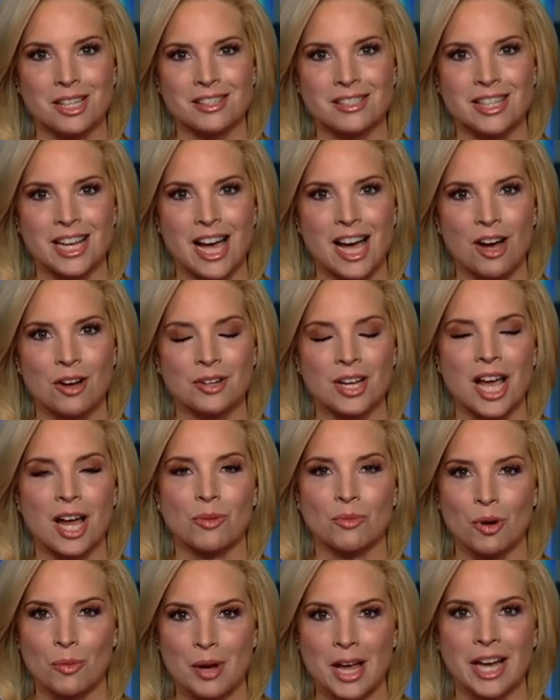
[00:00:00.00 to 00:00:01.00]
in town
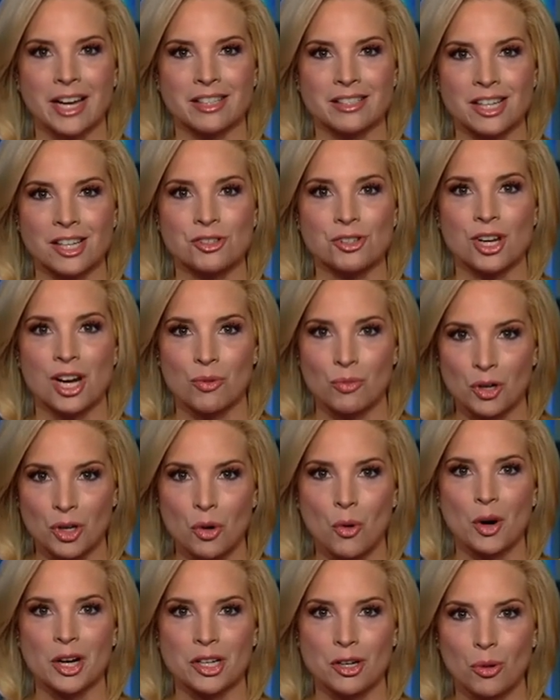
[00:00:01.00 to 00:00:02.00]
and we're paying attention and we're
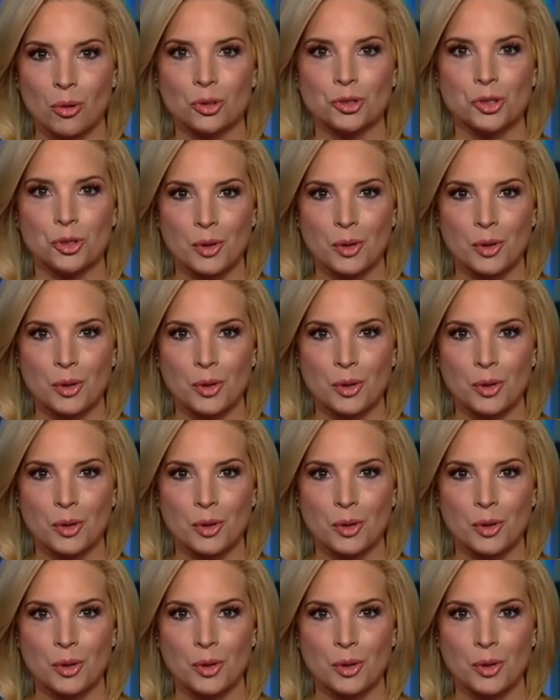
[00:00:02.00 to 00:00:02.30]
going to hold you